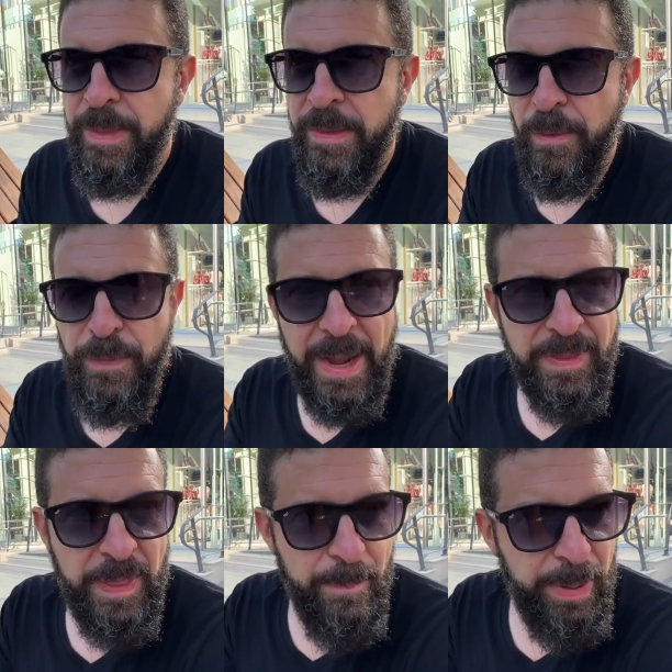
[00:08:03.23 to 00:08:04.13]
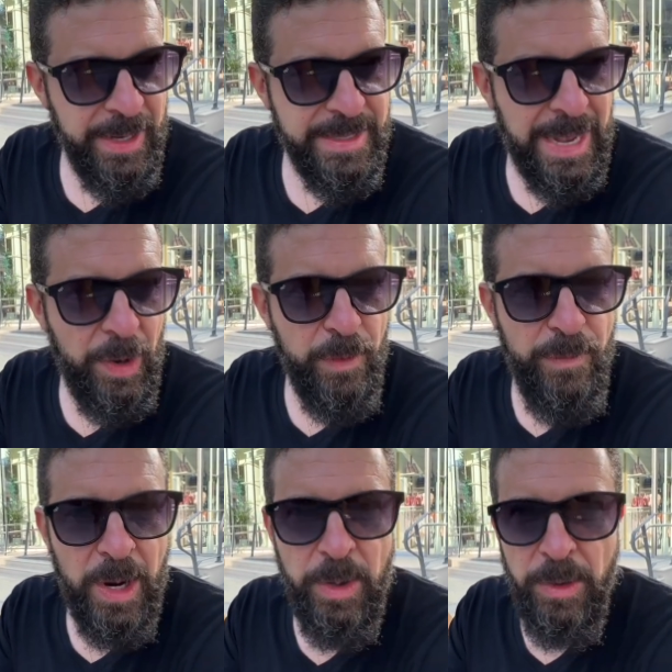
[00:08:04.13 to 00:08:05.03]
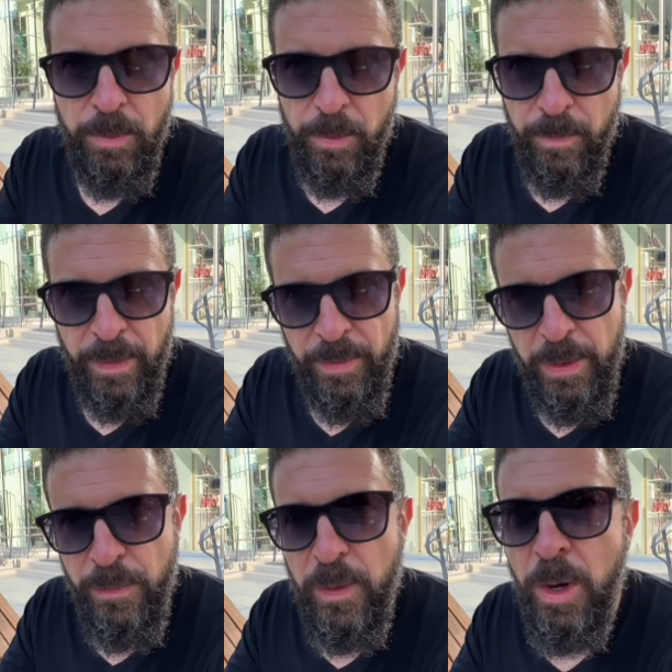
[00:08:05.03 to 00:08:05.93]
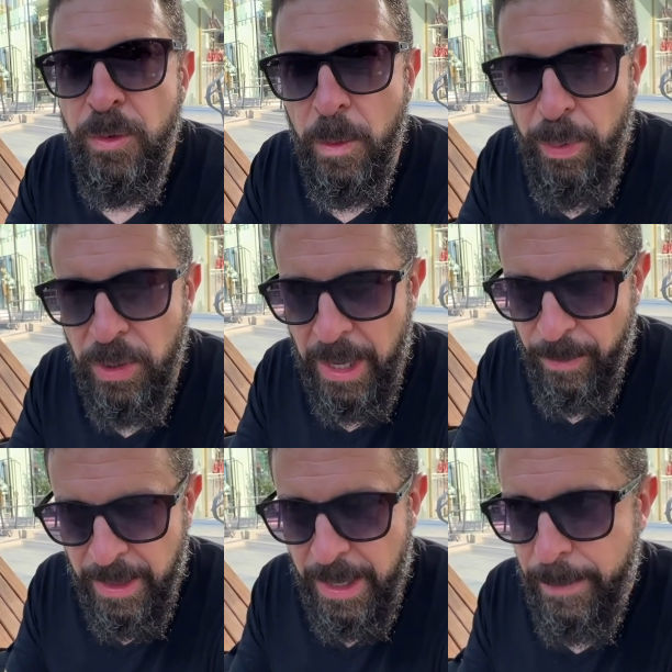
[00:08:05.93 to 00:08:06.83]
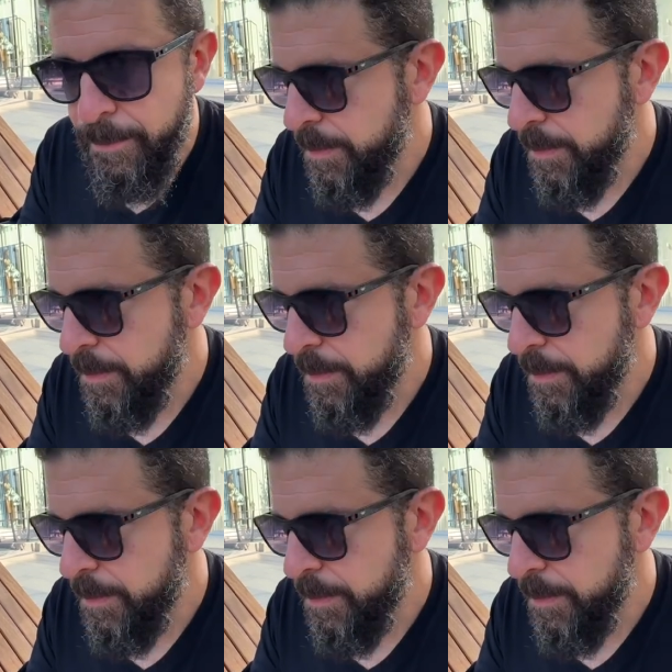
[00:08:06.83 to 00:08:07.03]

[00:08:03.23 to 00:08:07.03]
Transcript: And the fact that they picked out a very, very vulnerable area,